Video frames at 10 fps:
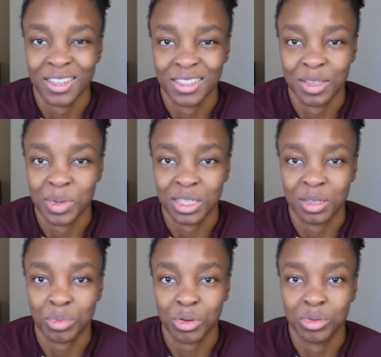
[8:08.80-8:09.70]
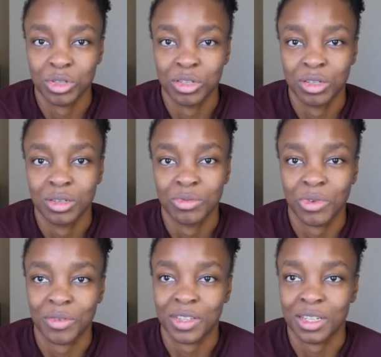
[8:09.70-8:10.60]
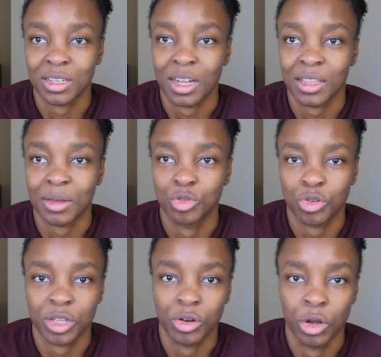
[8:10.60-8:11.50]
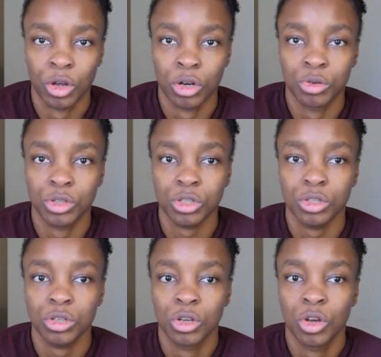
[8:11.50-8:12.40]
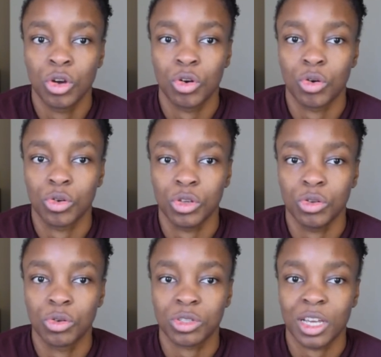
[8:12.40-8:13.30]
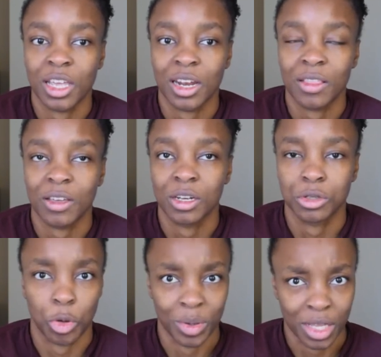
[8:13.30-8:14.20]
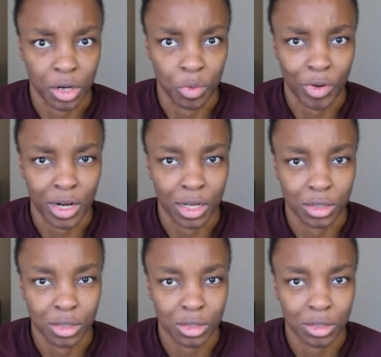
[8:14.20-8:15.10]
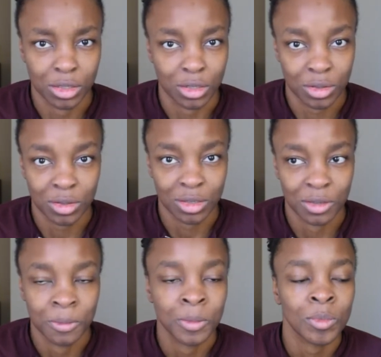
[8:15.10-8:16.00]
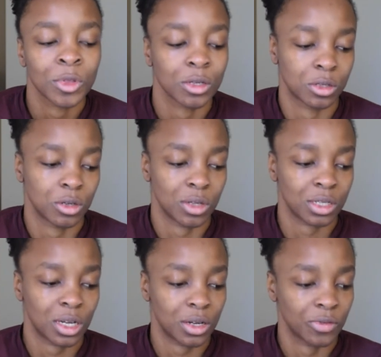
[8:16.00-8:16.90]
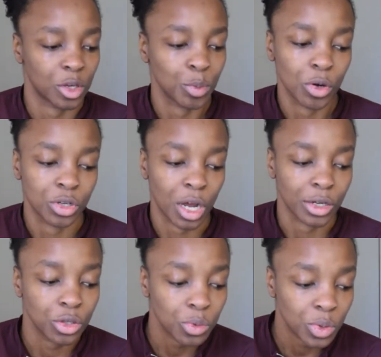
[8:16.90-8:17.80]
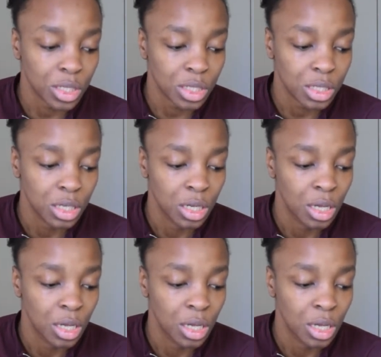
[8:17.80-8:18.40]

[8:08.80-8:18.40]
is the best approach, rather than like them drawing their own conclusions or you not saying anything and just hoping they don't realise, you know? So that's kind of the approach I took with it.